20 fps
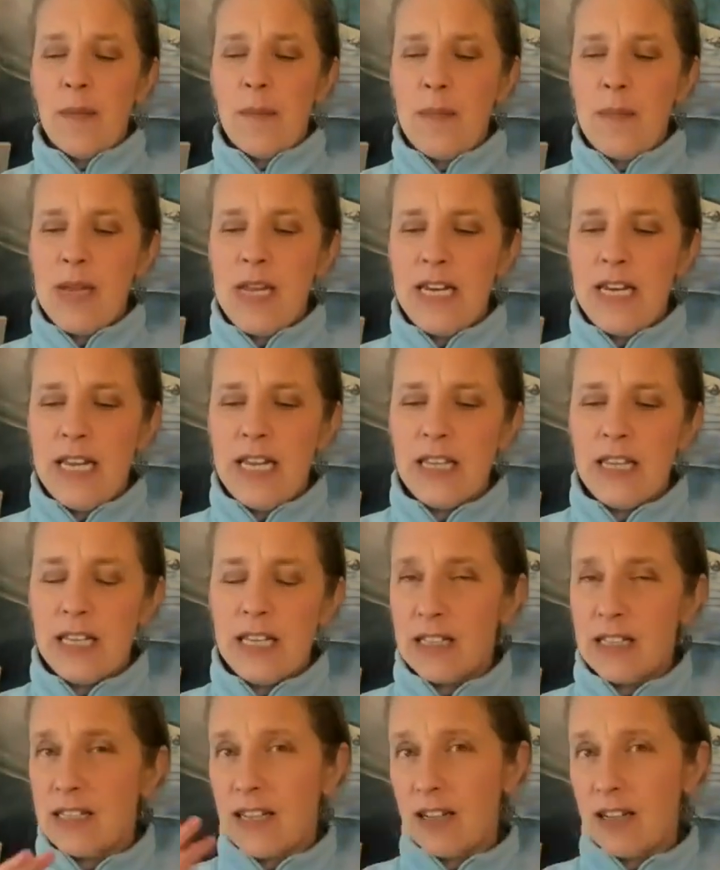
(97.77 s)
meaning
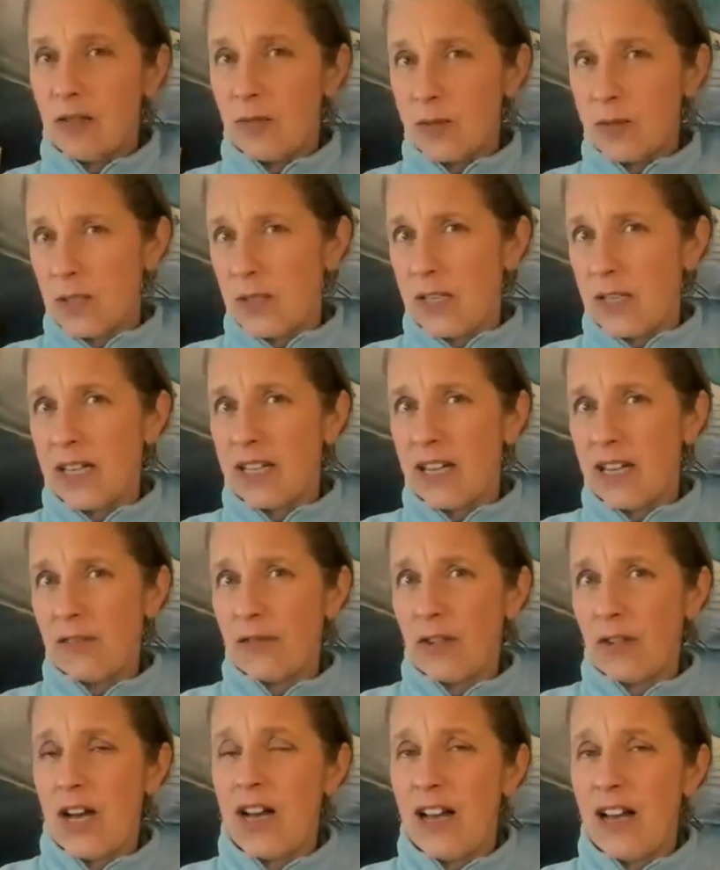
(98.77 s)
that it's kind of any kind
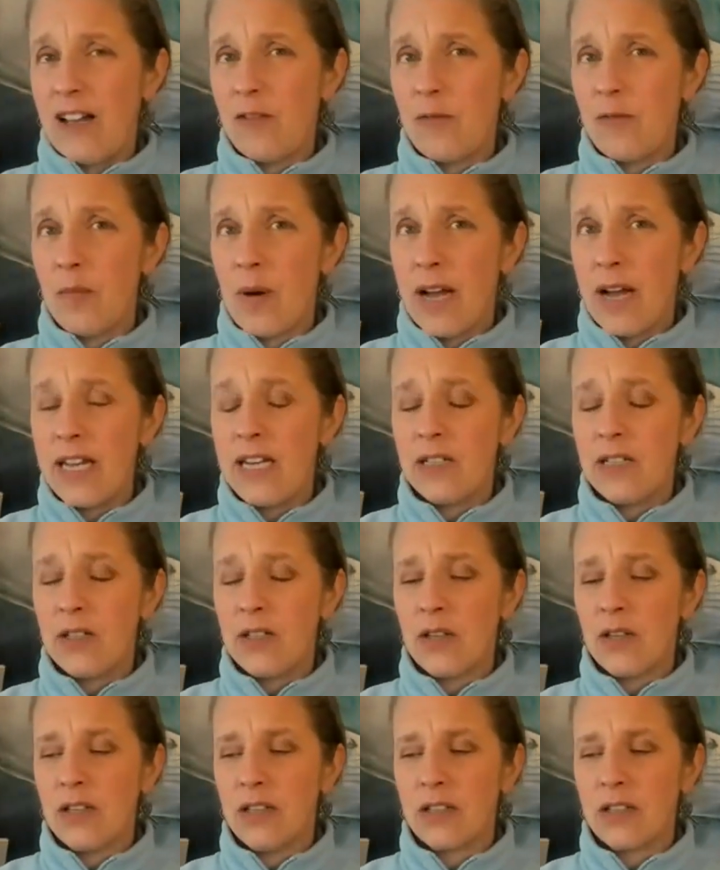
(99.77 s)
of a hive mind.